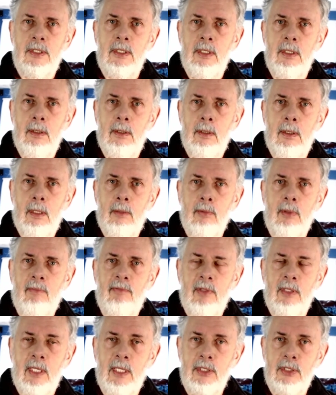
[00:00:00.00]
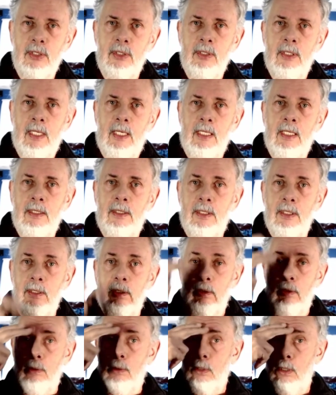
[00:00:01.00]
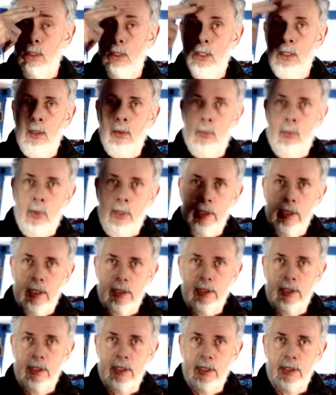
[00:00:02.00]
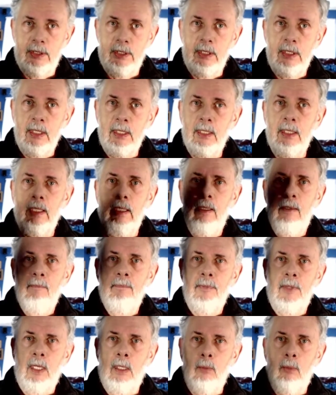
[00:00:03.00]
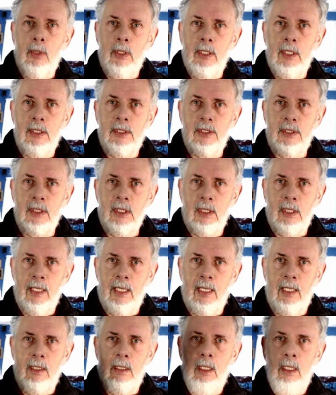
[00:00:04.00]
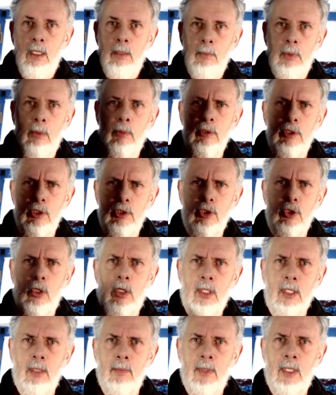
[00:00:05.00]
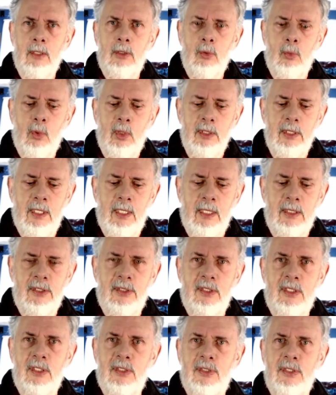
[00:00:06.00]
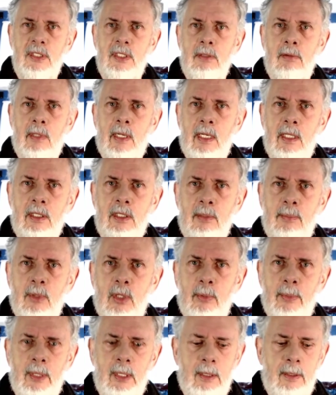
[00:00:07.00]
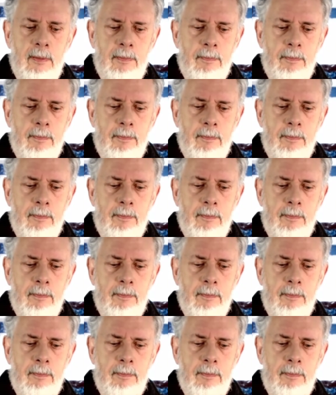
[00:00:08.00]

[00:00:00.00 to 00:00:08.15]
in Revelation that hit the earth. One hits the sea and one hits the land. But we're just talking about the one that hits the sea right at the moment.